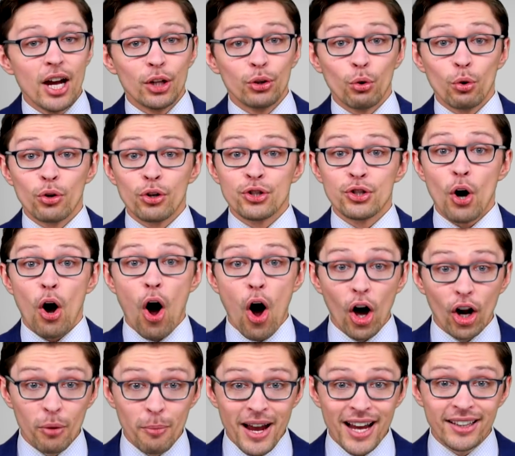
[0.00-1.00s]
in order to
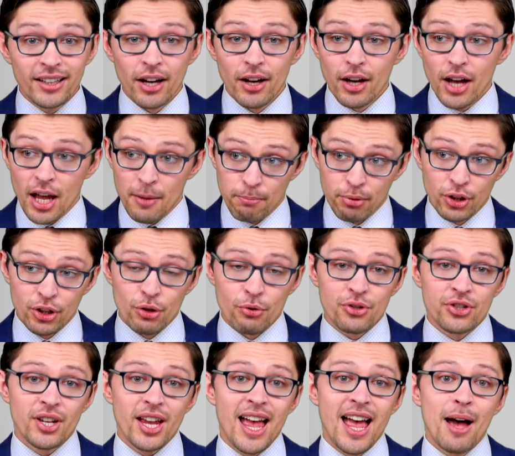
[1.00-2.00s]
automate and
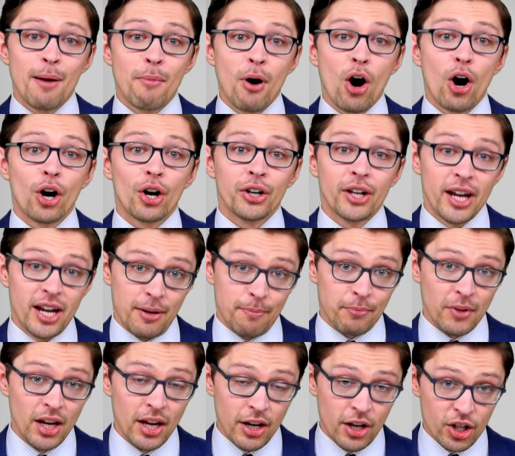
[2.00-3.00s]
produce mRNA.
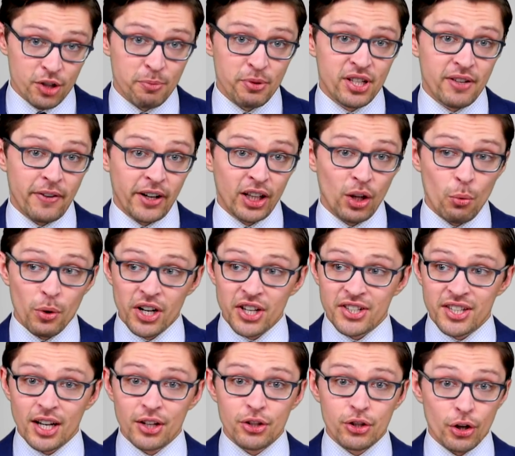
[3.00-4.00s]
Here's specifically what he
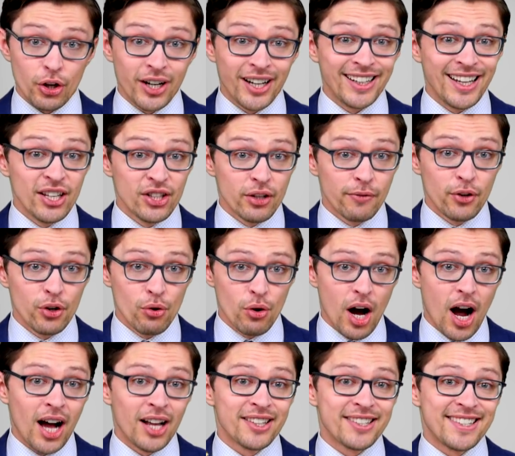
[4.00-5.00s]
said during an interview
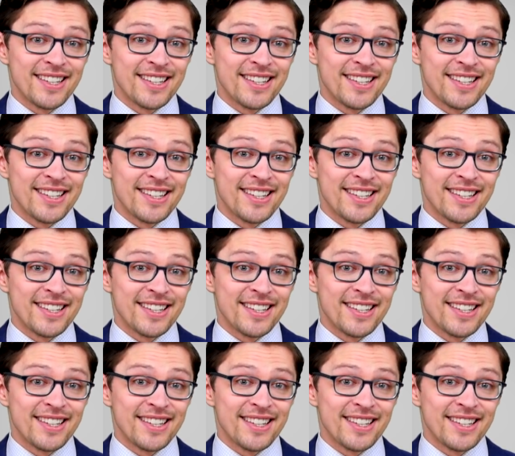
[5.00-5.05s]
on